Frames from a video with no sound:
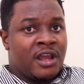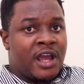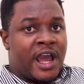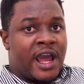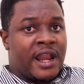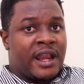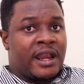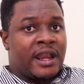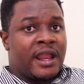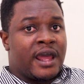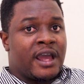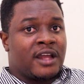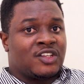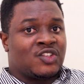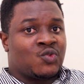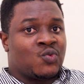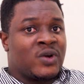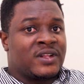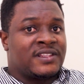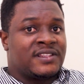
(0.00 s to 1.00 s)
and
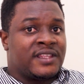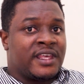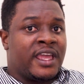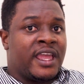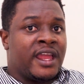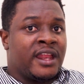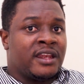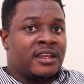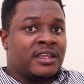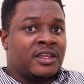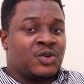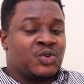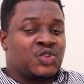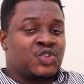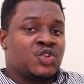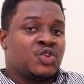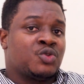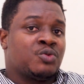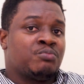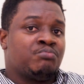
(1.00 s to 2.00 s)
towards the end, he
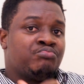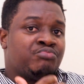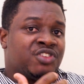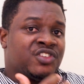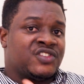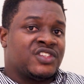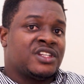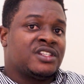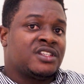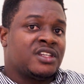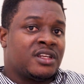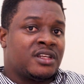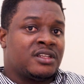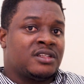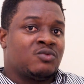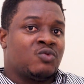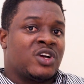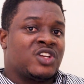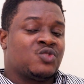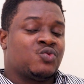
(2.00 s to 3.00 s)
also
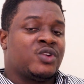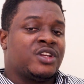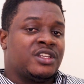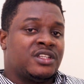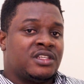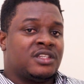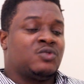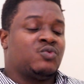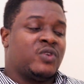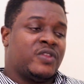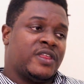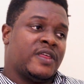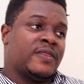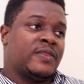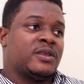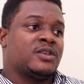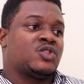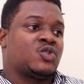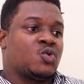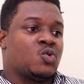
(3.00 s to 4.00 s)
presented what we did
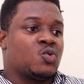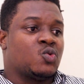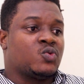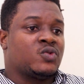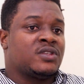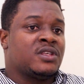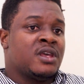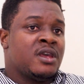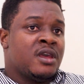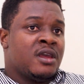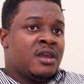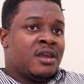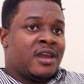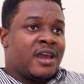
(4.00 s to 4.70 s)
within the schools.